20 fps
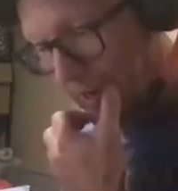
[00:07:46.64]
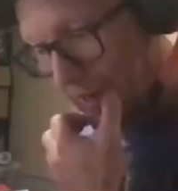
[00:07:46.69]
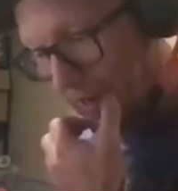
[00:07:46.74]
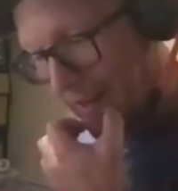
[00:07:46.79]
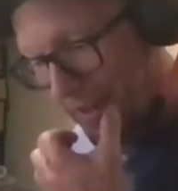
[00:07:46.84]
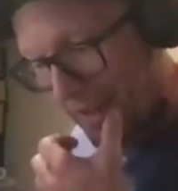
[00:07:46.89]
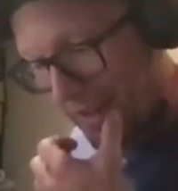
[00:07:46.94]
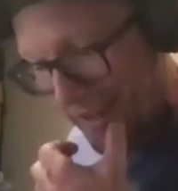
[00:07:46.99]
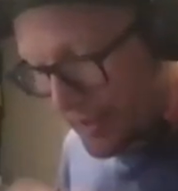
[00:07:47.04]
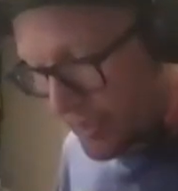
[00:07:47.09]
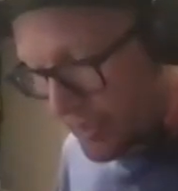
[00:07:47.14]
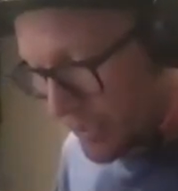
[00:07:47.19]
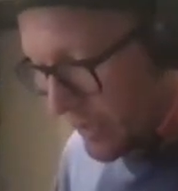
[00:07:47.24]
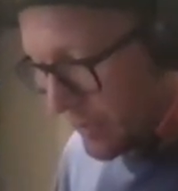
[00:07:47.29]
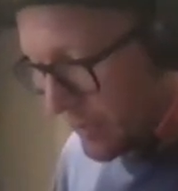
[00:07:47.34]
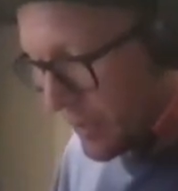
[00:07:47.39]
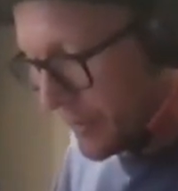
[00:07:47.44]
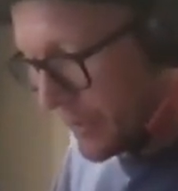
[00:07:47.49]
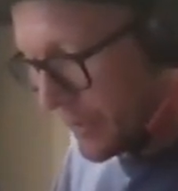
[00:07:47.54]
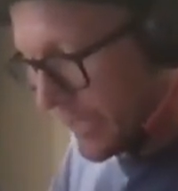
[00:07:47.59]
and then
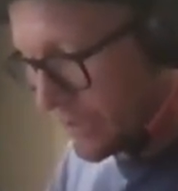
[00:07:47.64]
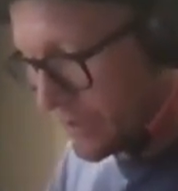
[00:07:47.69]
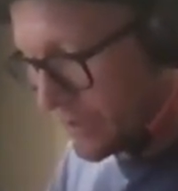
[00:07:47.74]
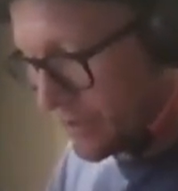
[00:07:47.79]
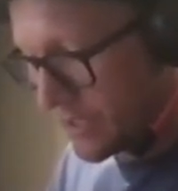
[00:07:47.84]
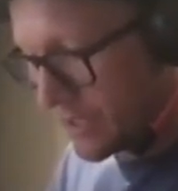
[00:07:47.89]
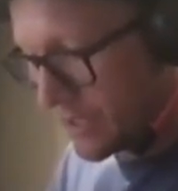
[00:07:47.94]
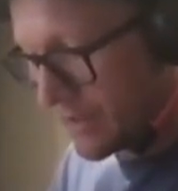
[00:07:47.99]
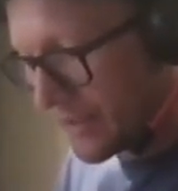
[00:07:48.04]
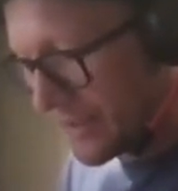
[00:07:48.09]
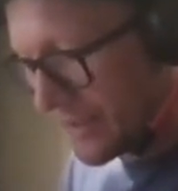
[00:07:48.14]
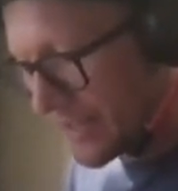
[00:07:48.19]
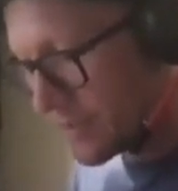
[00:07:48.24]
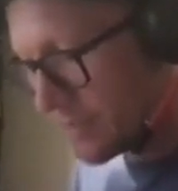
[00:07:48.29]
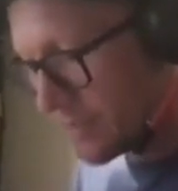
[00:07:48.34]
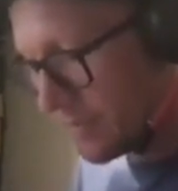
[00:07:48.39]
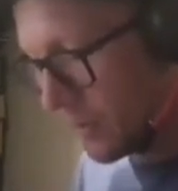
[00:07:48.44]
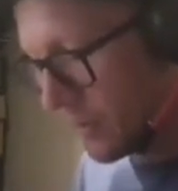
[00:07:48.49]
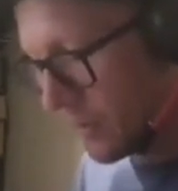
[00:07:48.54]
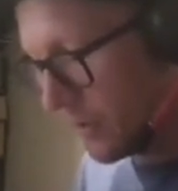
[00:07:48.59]
see where we get to, because I think that's
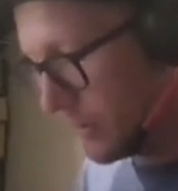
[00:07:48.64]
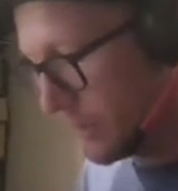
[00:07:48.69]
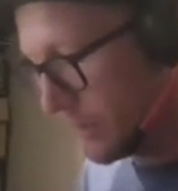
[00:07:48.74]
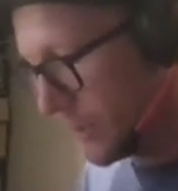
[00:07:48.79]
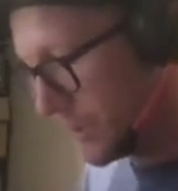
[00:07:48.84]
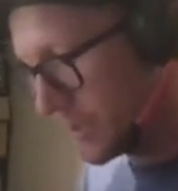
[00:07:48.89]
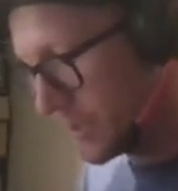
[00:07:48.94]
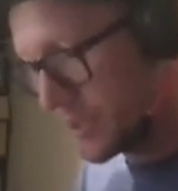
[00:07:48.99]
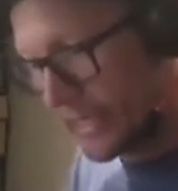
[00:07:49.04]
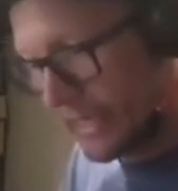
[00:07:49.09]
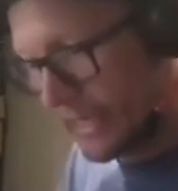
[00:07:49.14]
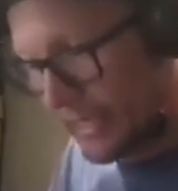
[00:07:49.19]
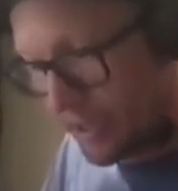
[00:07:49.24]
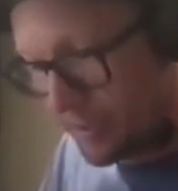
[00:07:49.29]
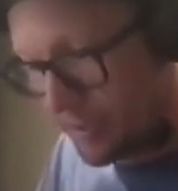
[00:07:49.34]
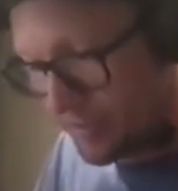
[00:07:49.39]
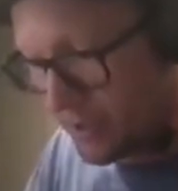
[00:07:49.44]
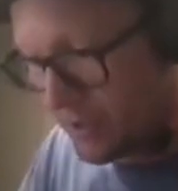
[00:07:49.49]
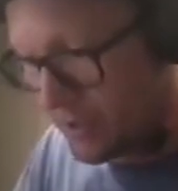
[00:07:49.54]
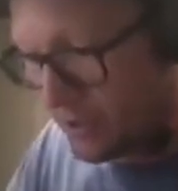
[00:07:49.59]
important when you're setting
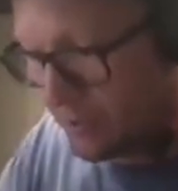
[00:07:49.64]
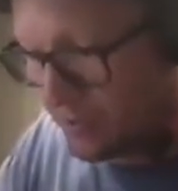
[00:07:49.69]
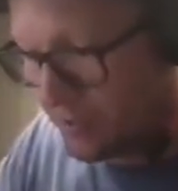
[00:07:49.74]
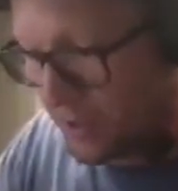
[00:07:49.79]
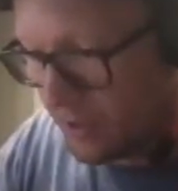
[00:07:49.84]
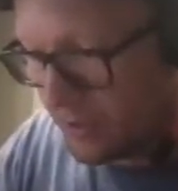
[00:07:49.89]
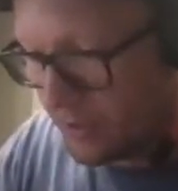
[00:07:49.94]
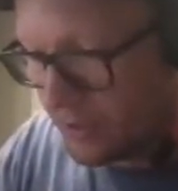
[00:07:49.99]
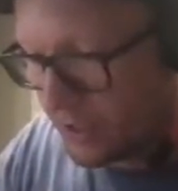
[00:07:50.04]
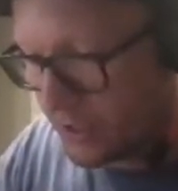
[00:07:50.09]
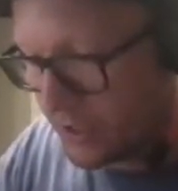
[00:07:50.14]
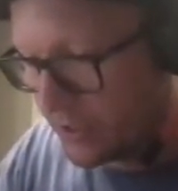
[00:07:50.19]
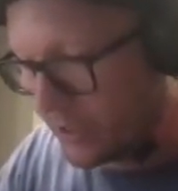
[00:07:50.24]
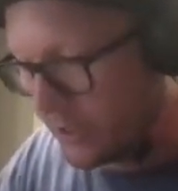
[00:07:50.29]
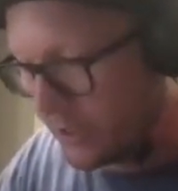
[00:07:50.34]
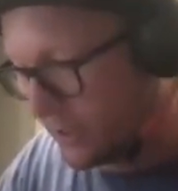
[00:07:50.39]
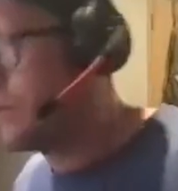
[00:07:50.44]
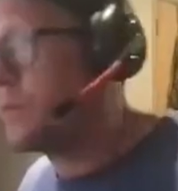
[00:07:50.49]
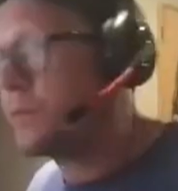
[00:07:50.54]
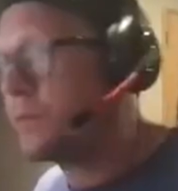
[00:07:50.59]
up a cube. You know, if you're
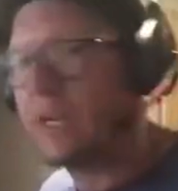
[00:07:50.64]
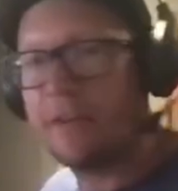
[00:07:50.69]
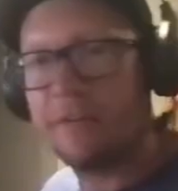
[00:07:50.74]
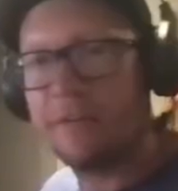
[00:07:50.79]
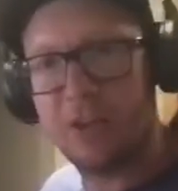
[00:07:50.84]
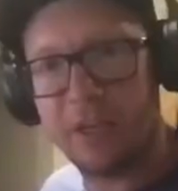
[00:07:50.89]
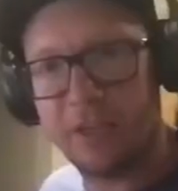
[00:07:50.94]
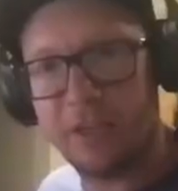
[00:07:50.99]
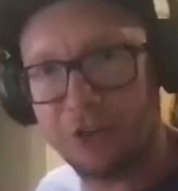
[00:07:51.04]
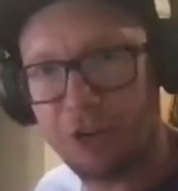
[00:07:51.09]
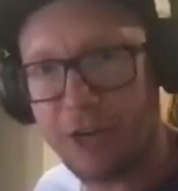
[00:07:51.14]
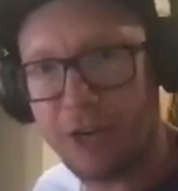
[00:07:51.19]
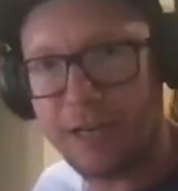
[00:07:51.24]
gonna try